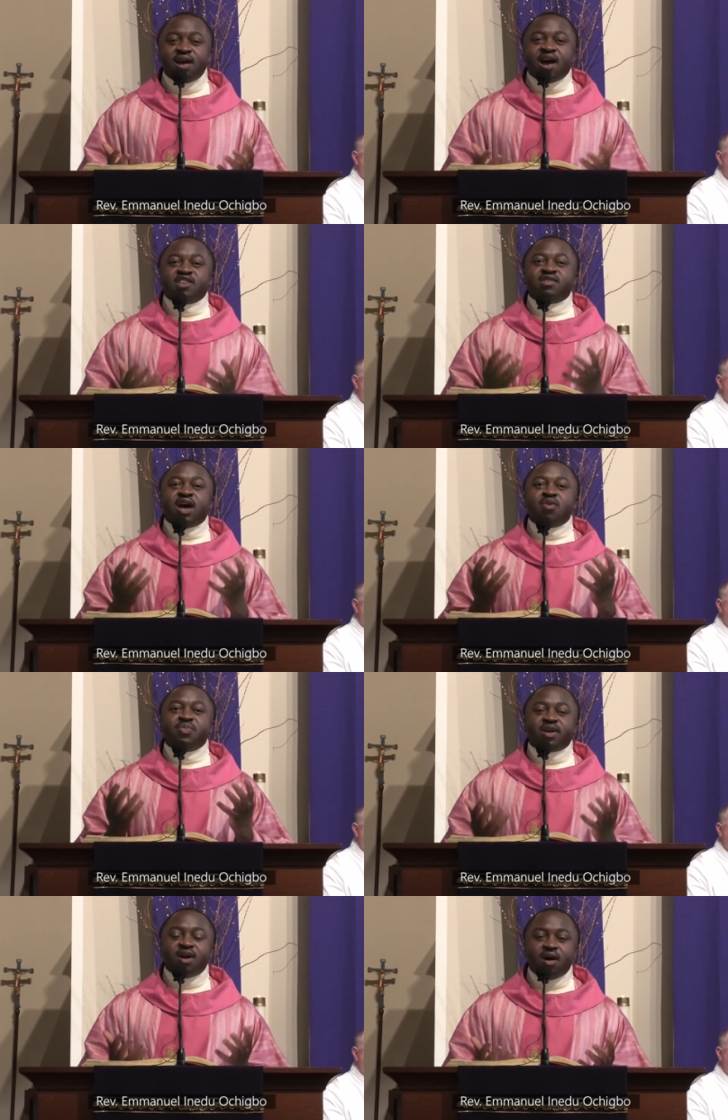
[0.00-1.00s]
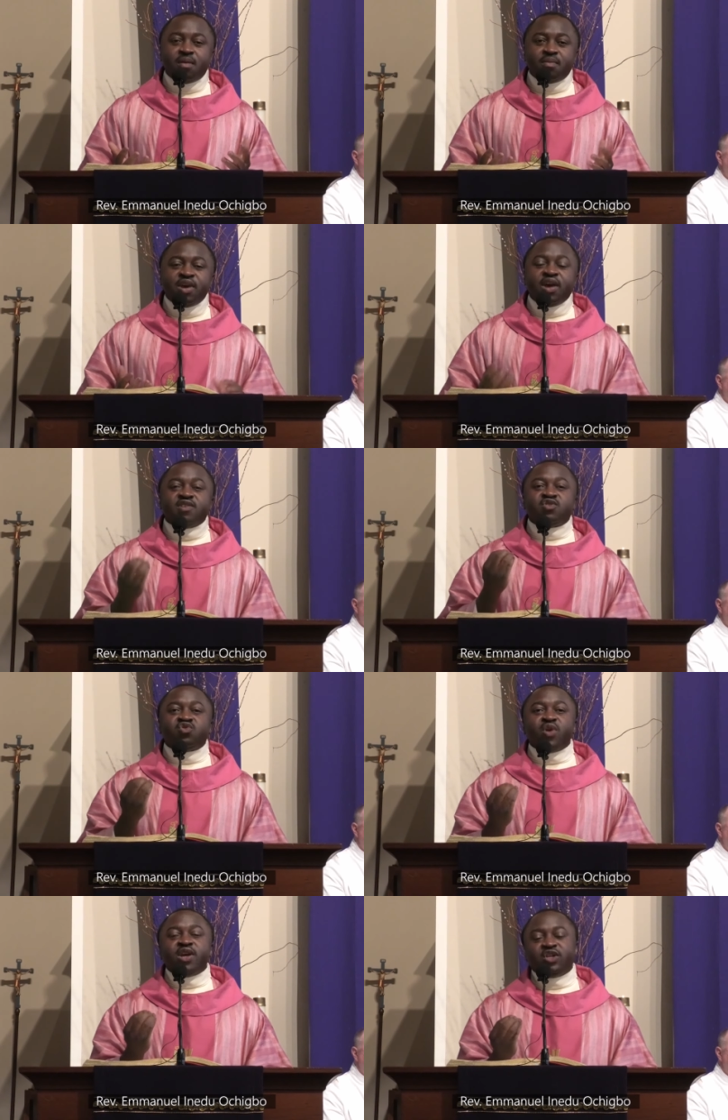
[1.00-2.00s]
has now become a
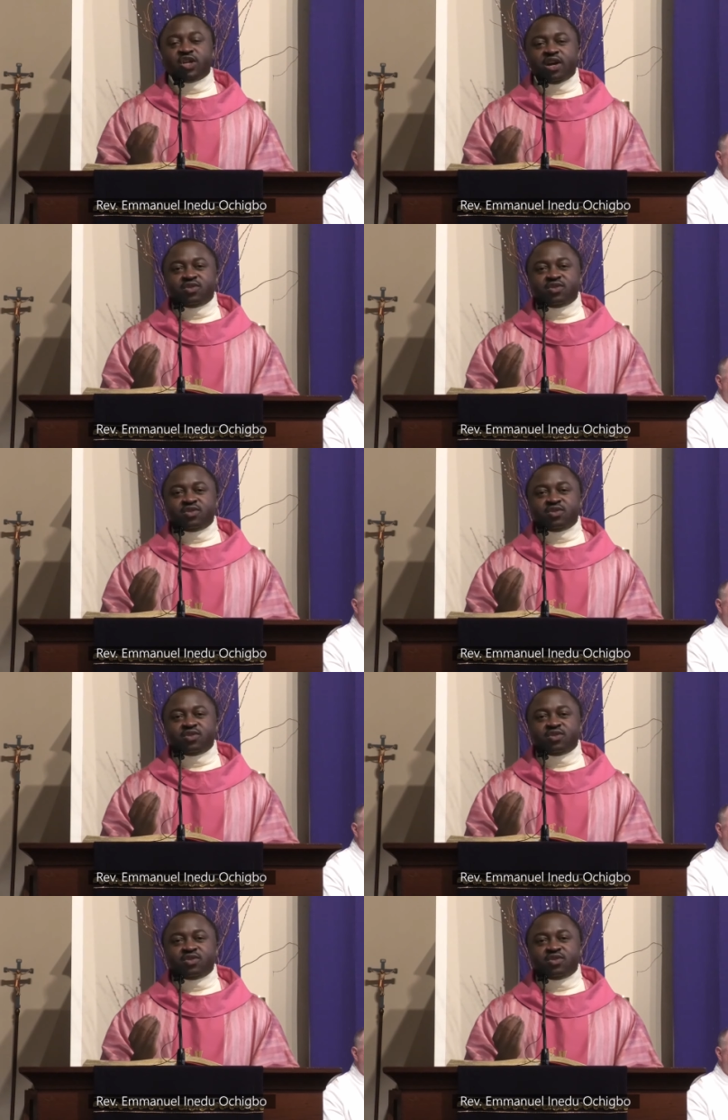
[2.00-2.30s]
stranger